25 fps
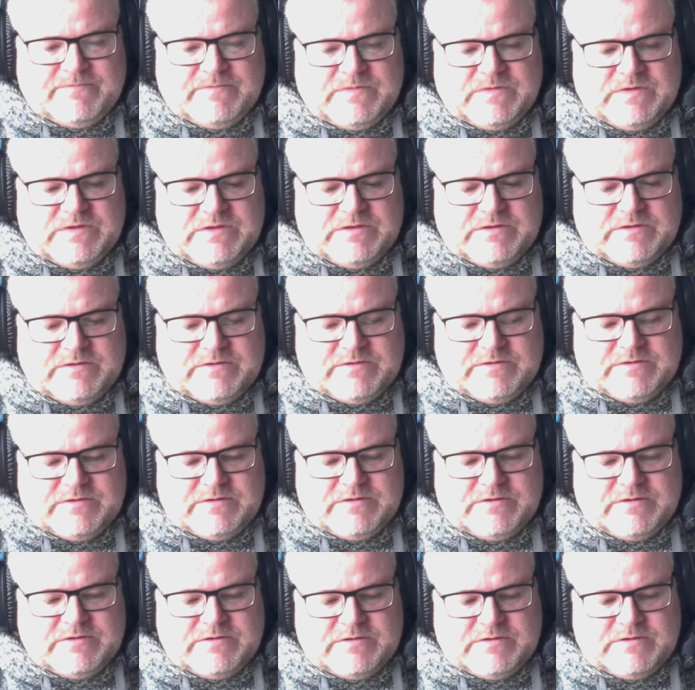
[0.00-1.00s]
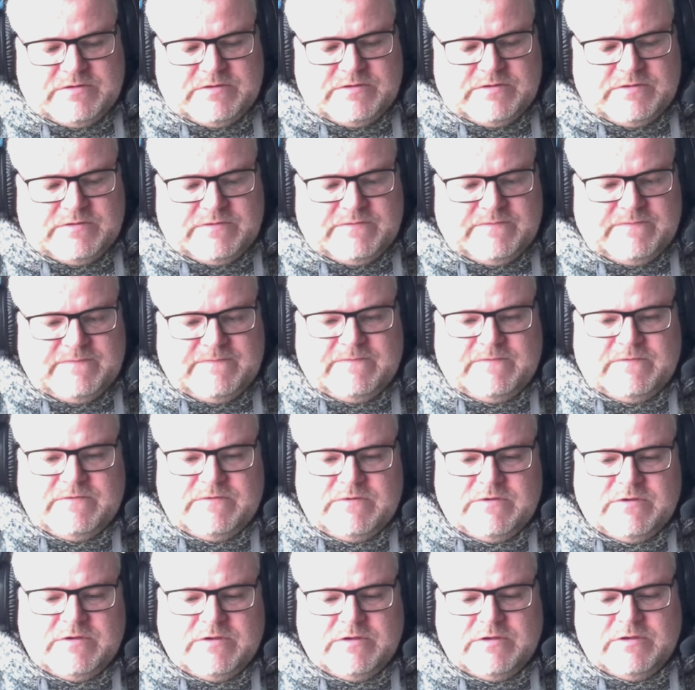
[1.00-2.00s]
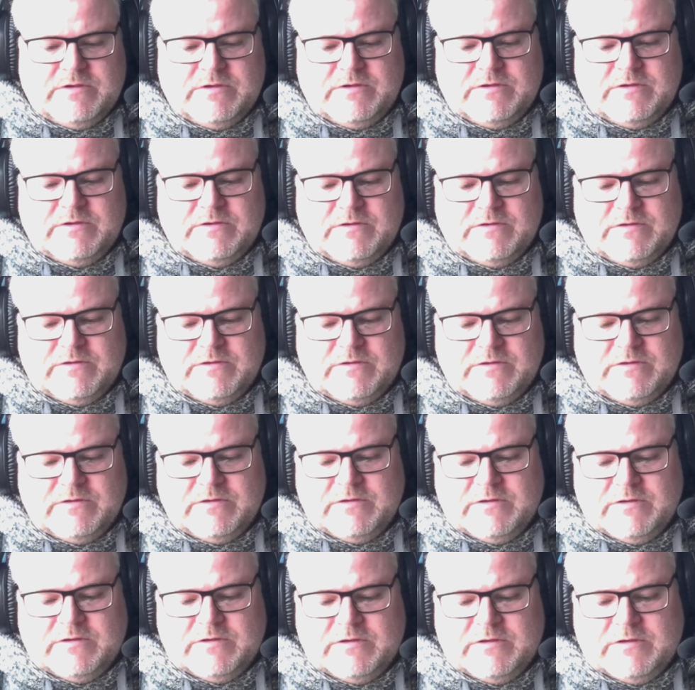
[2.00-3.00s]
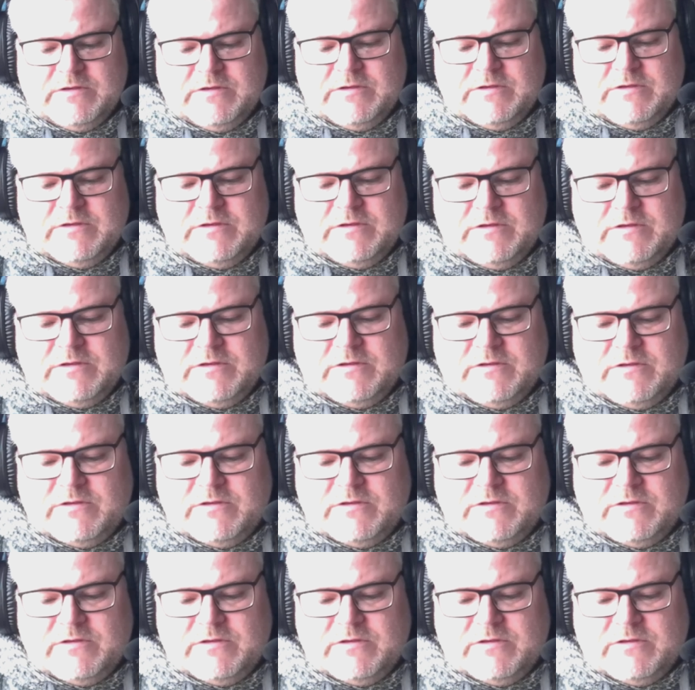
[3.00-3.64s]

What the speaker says: No one is speaking in this clip.